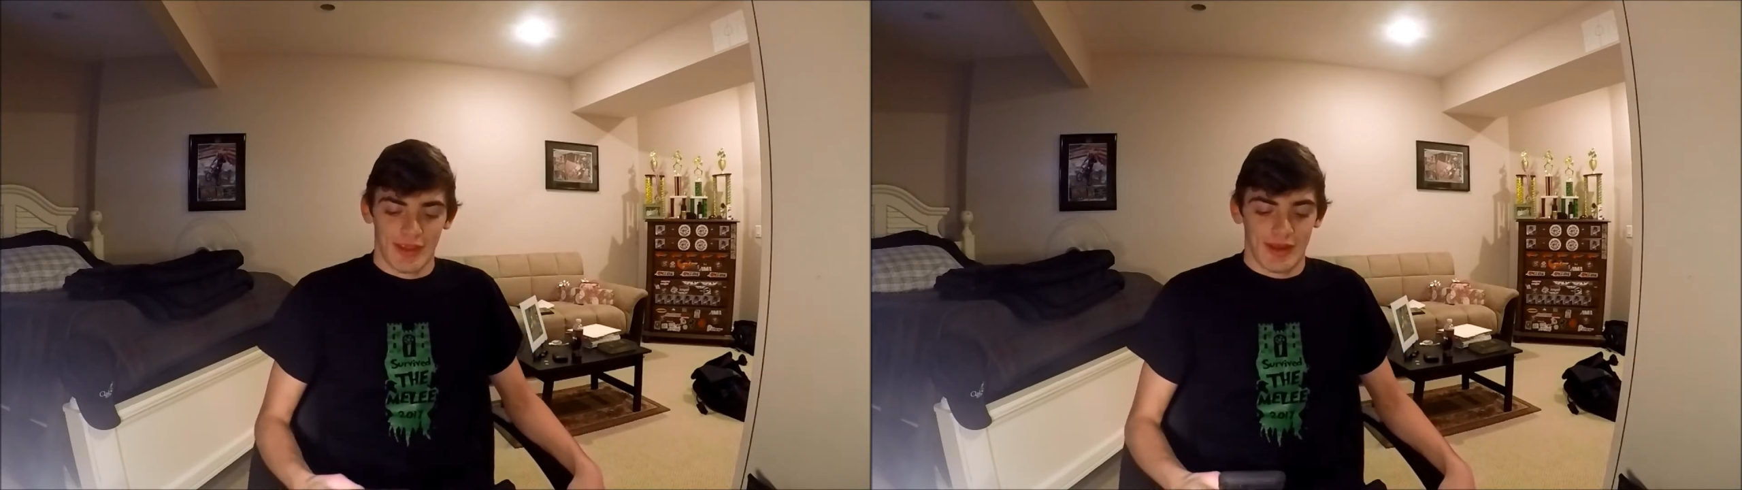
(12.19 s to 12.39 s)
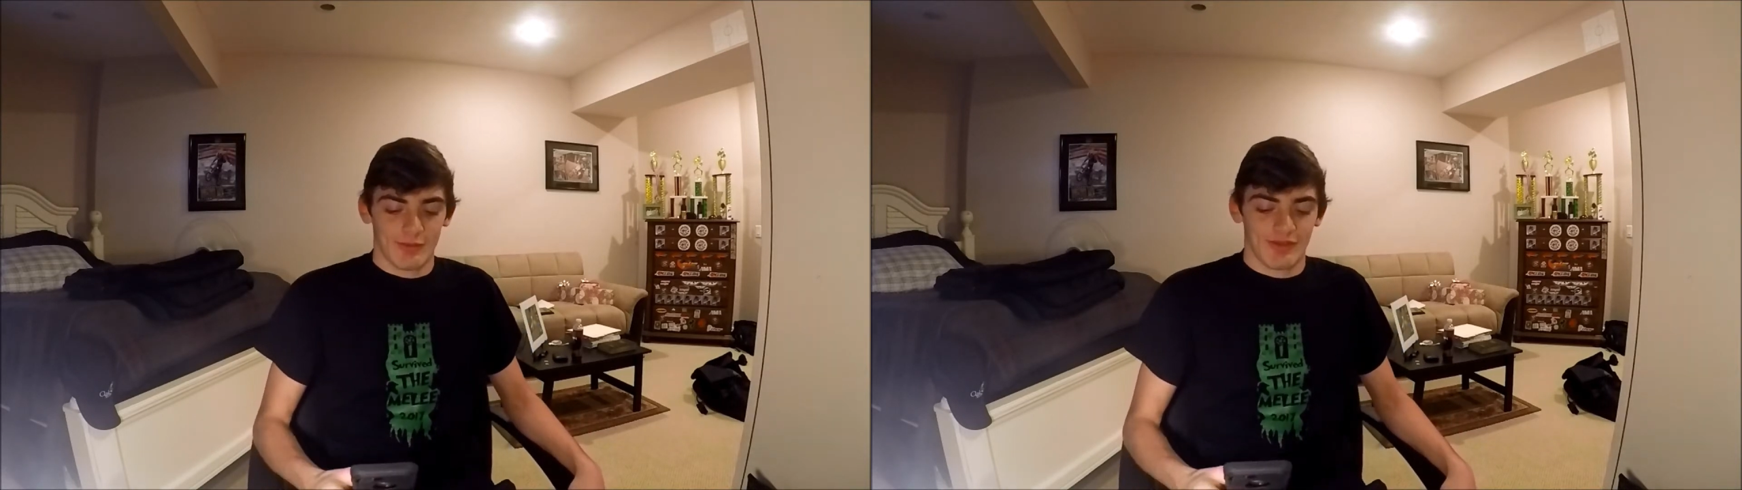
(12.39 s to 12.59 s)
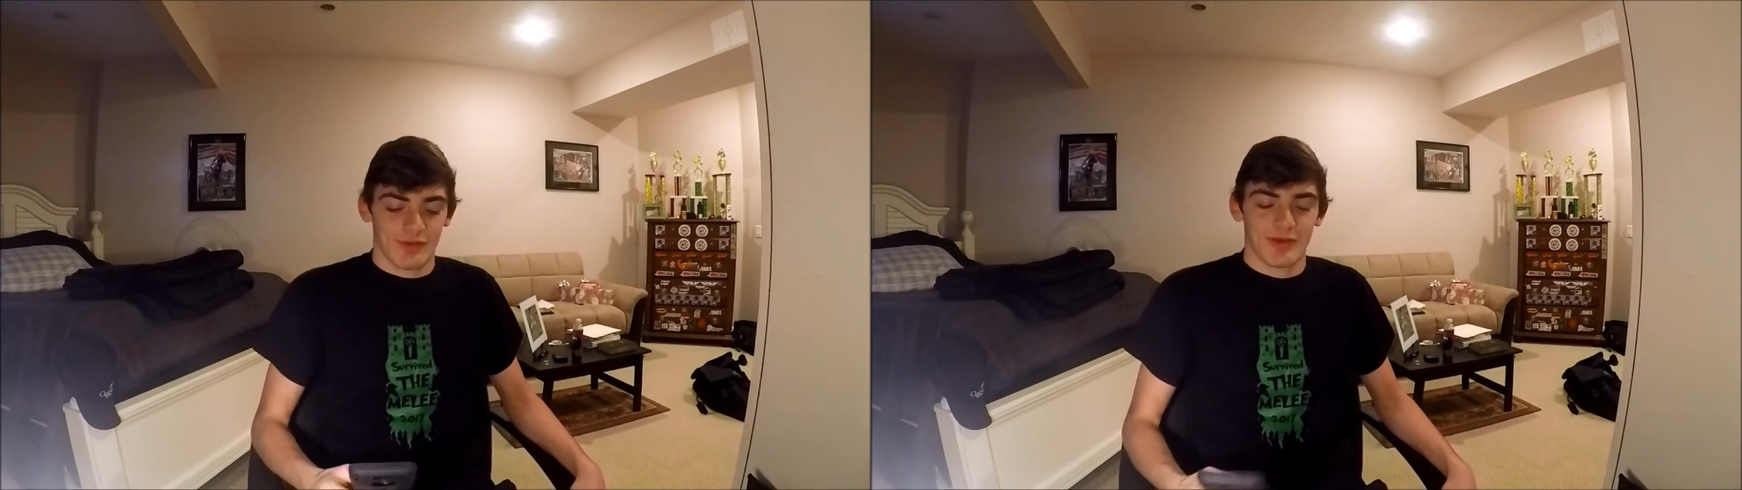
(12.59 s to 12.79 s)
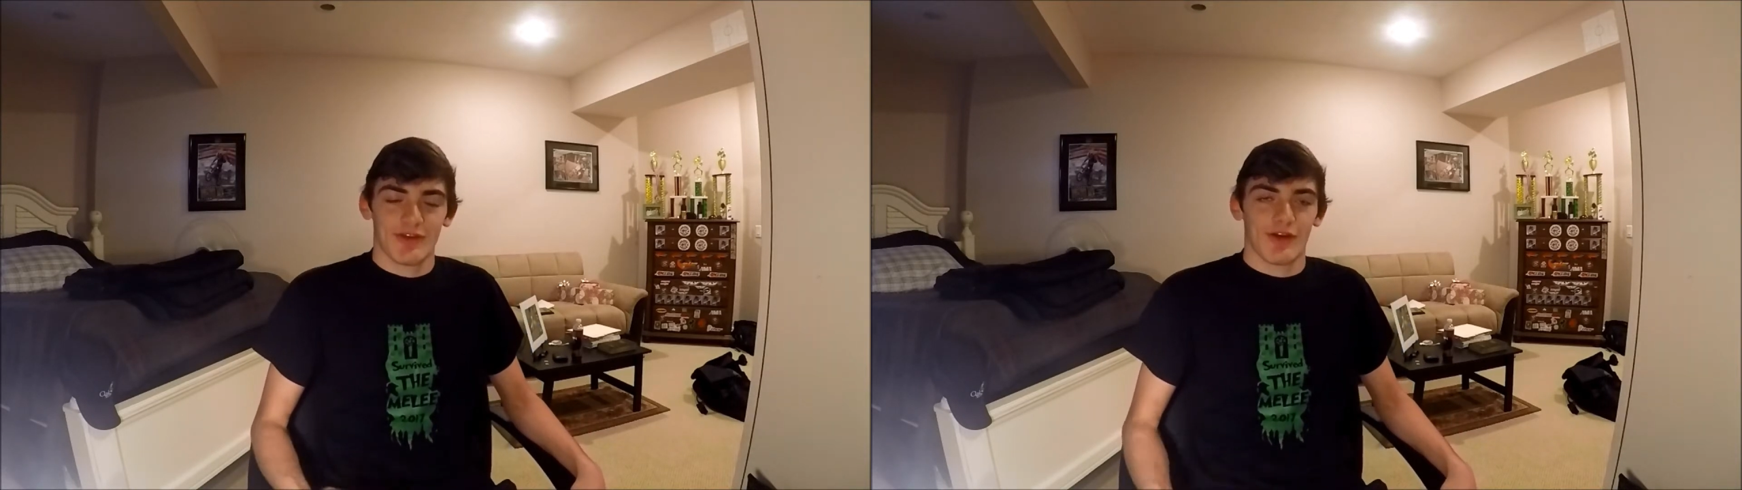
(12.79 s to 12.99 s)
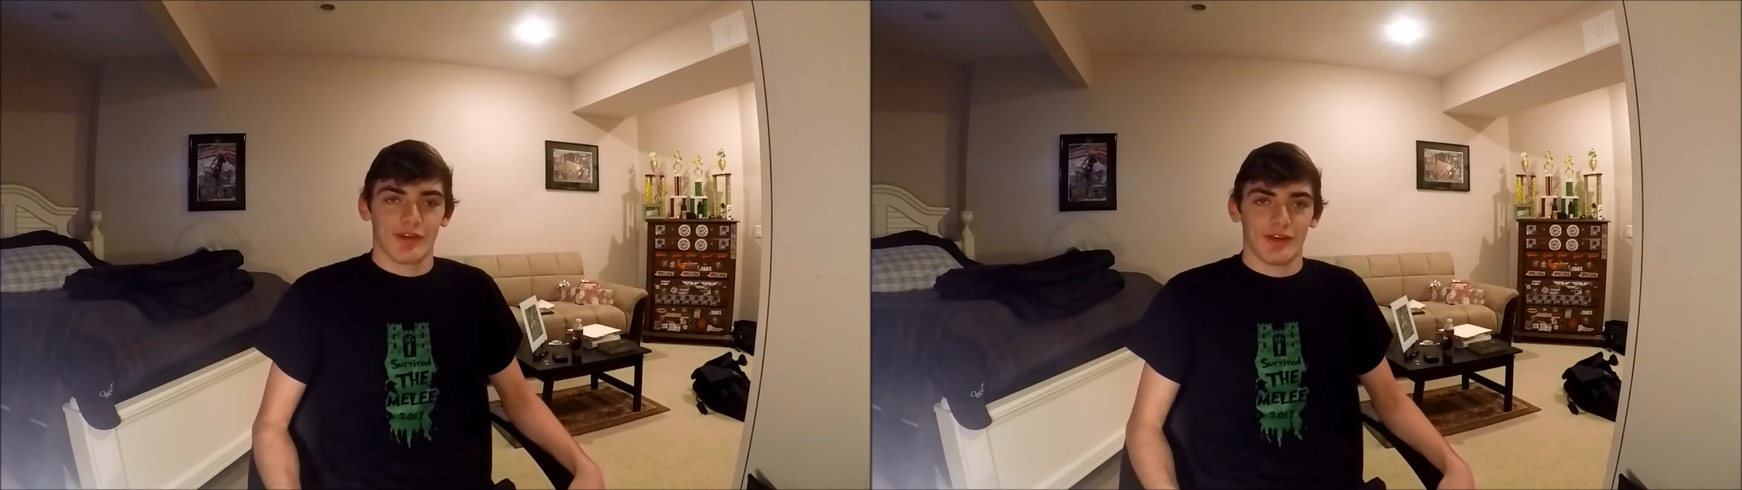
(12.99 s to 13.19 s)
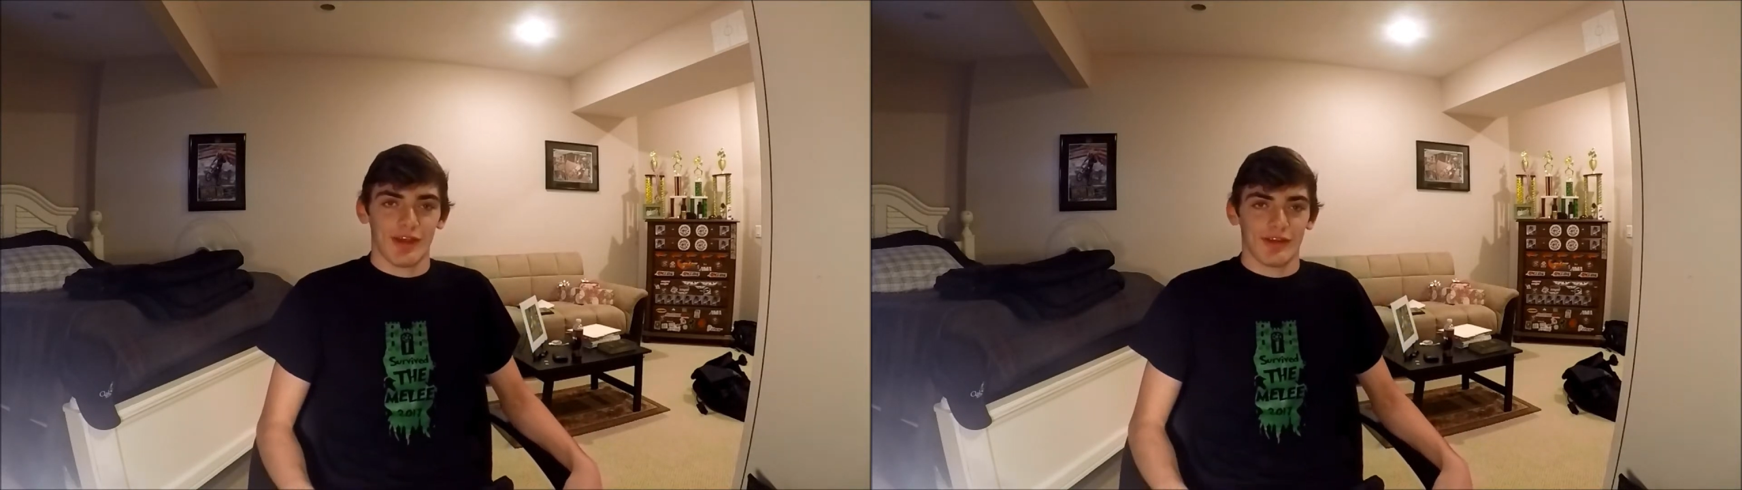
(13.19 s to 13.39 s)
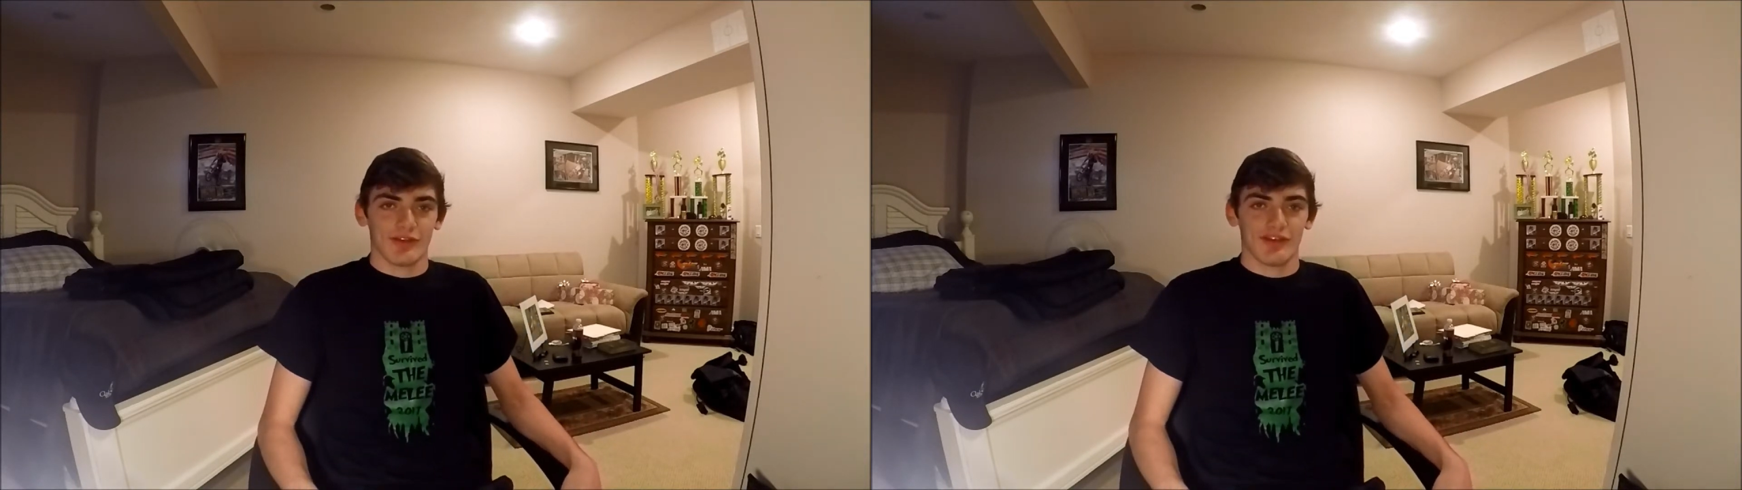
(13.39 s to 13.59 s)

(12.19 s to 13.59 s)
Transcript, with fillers: and I'm just gonna be talking to you guys.